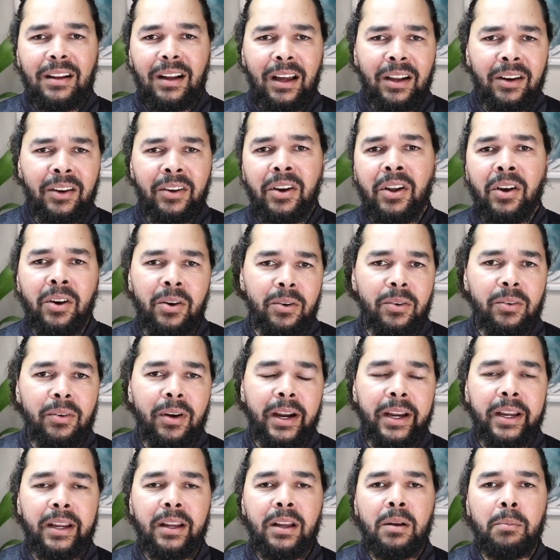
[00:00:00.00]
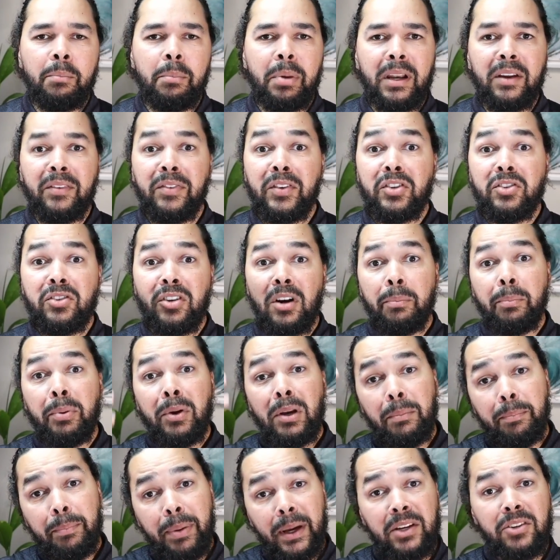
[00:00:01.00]
I don't know, right? But if you start
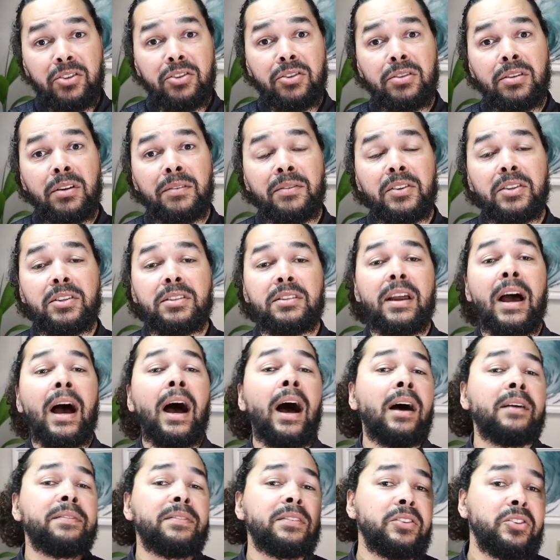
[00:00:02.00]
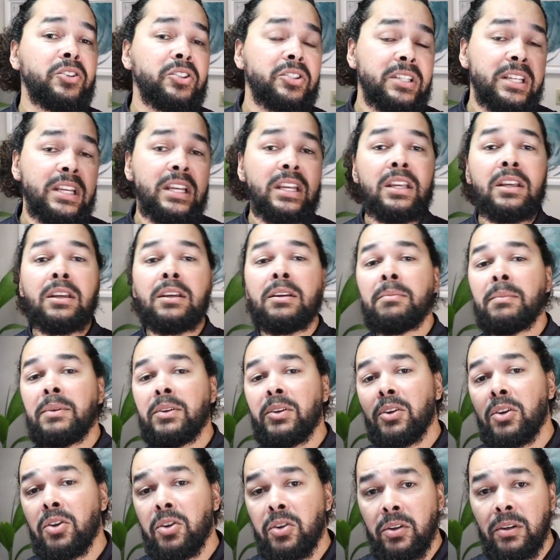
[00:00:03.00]
putting pictures of your staff and your team and
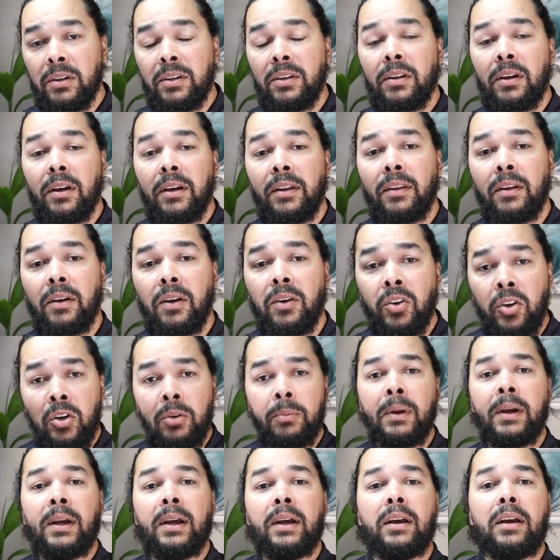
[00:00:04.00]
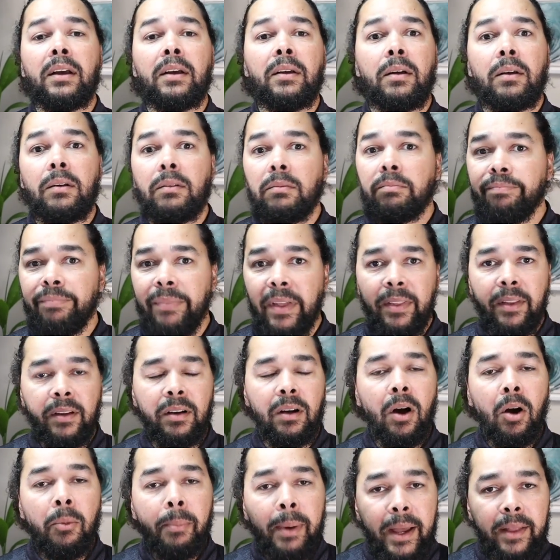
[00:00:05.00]
your in the group, then
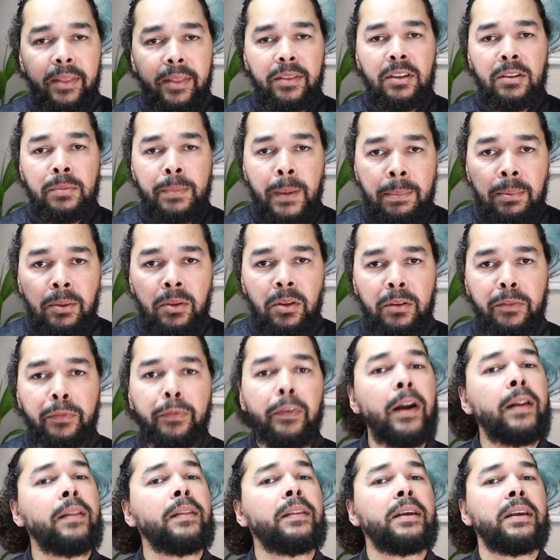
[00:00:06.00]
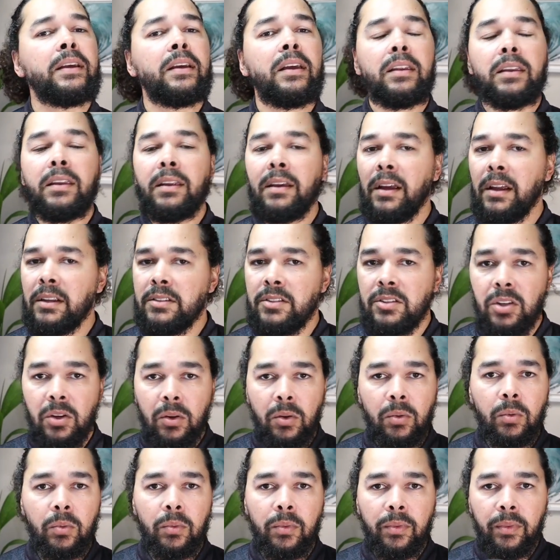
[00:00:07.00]
they're, oh man, these people look friendly, and
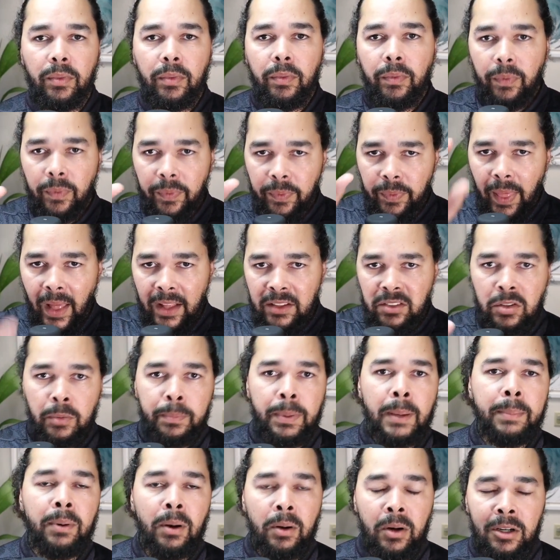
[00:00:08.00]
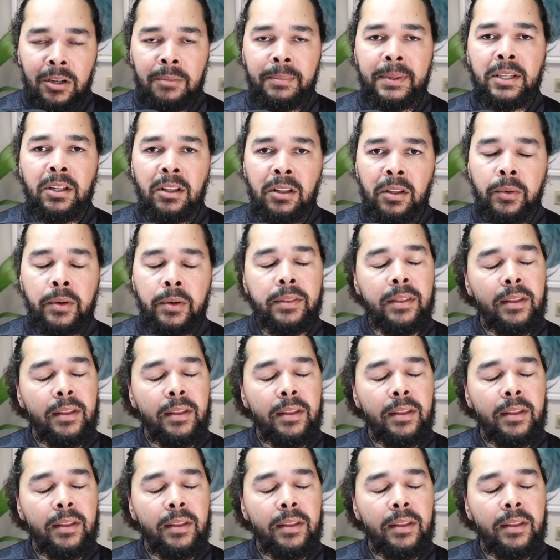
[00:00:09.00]
so that's the people I'm going to be dealing